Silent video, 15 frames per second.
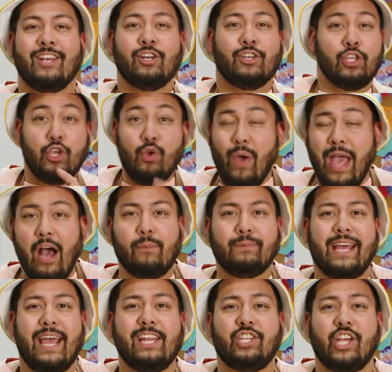You helped
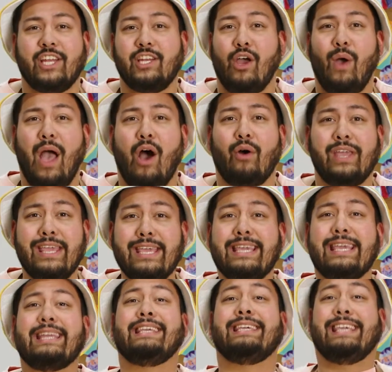AJ know how he
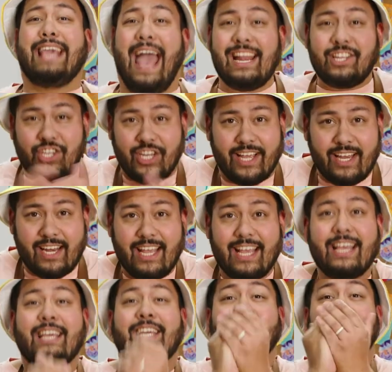can catch it,
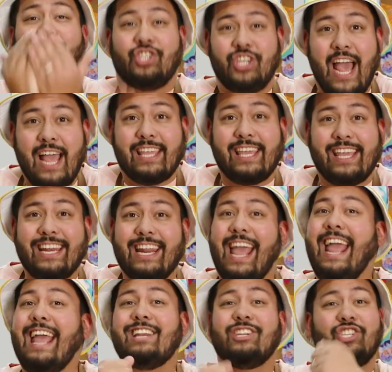check it,
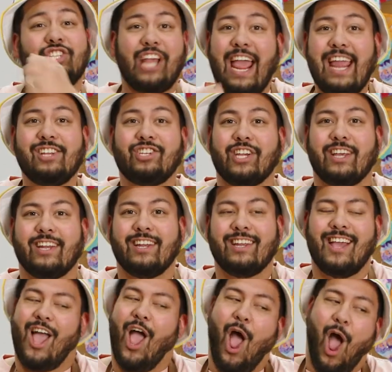and change it.
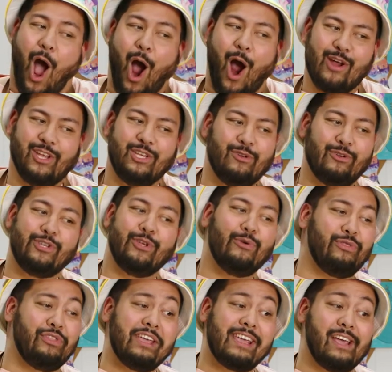Are you two
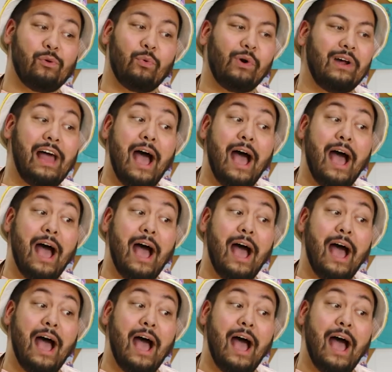thinking what